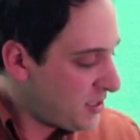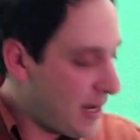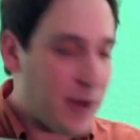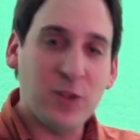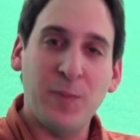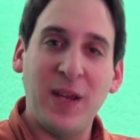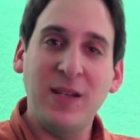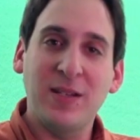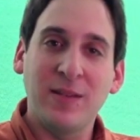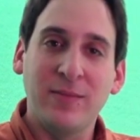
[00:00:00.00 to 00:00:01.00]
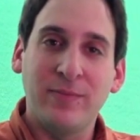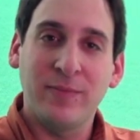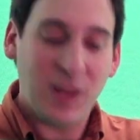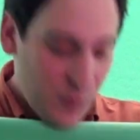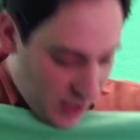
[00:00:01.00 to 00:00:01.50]
an extra piece
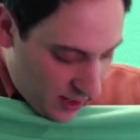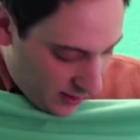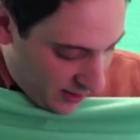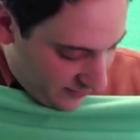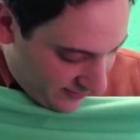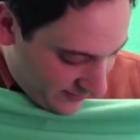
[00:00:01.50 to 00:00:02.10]
that we cut off.